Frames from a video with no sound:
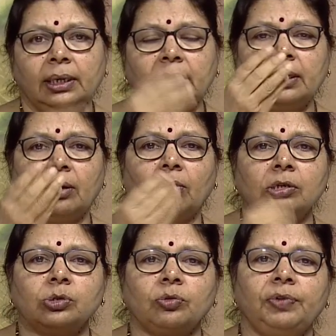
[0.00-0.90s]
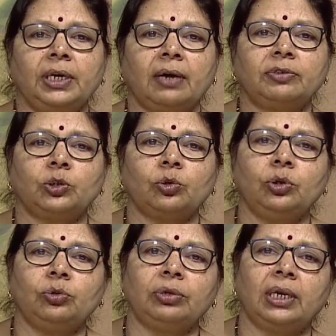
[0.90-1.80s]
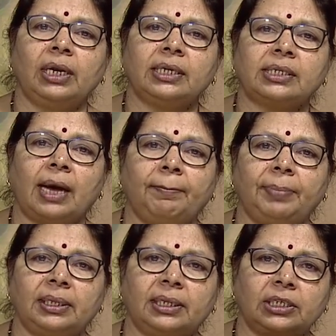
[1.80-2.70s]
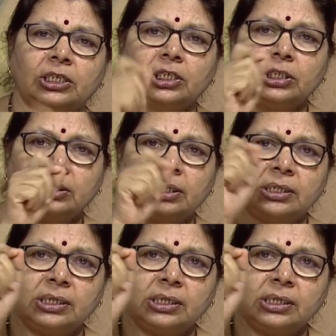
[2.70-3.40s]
Here also we have shown you in an example the, the